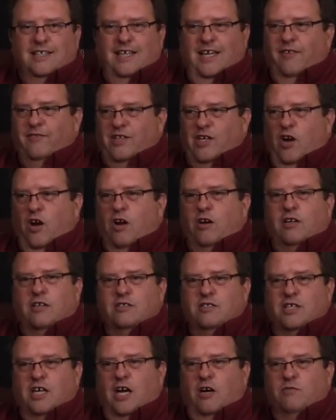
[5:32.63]
If the
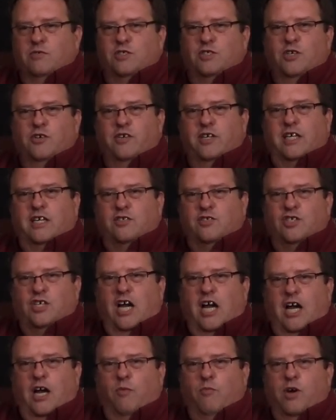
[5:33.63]
Arkansas was doing its
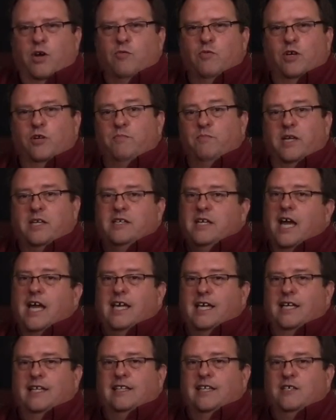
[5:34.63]
job, we wouldn't be
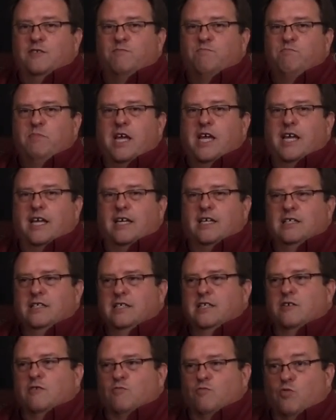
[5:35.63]
taking these big
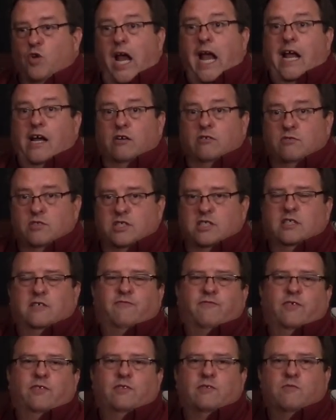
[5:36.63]
rounds
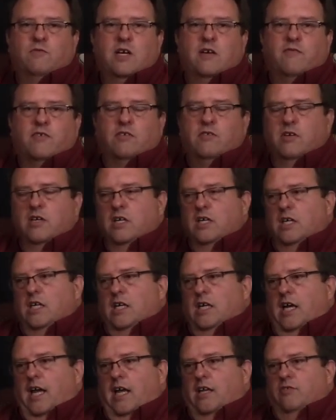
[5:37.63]
from the river.
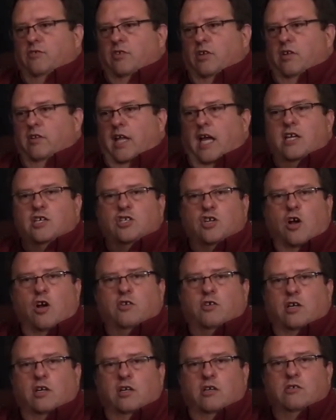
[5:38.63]
And so they
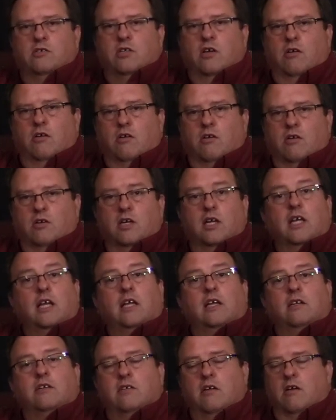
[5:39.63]
start to lose heart
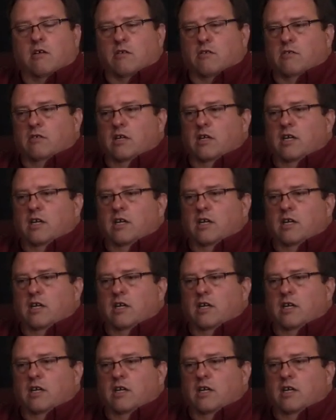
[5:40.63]
in turn.